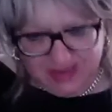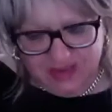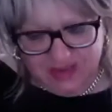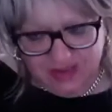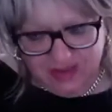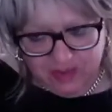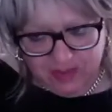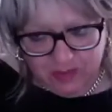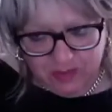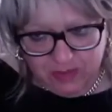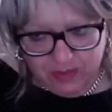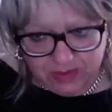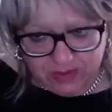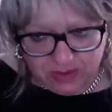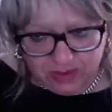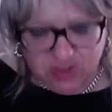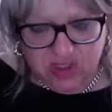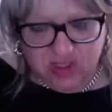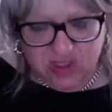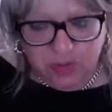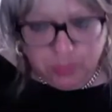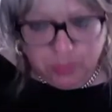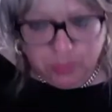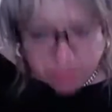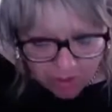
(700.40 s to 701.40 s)
because the
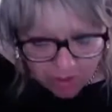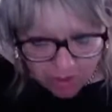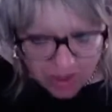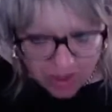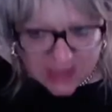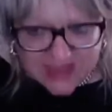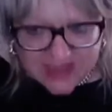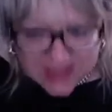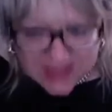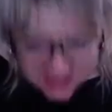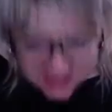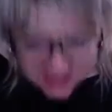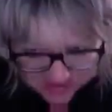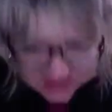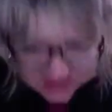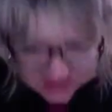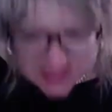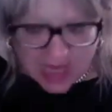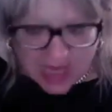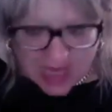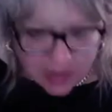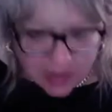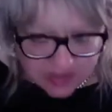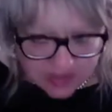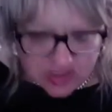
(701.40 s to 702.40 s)
price is the
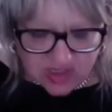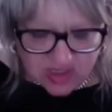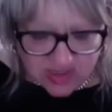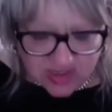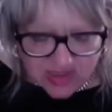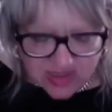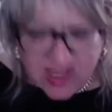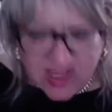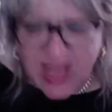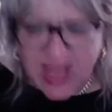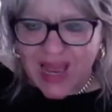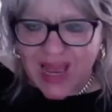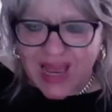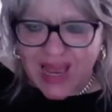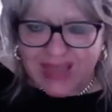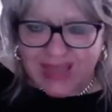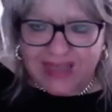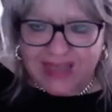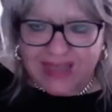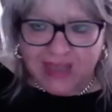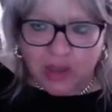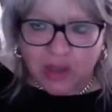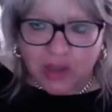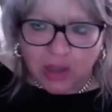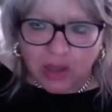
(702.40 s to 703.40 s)
substance, and I
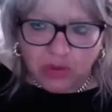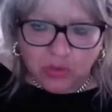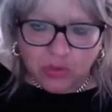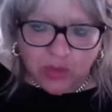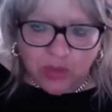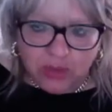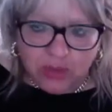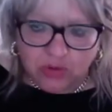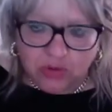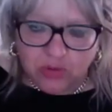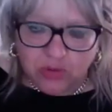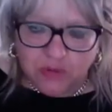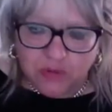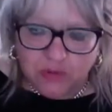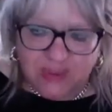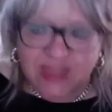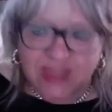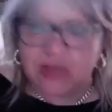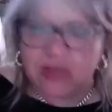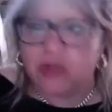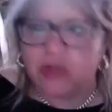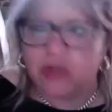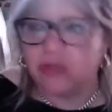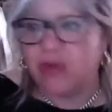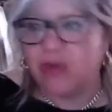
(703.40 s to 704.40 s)
don't want to be an
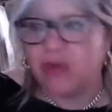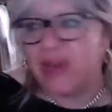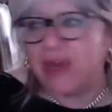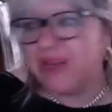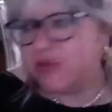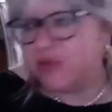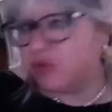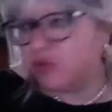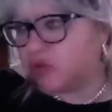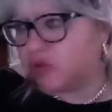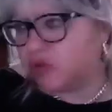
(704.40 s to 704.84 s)
orator or a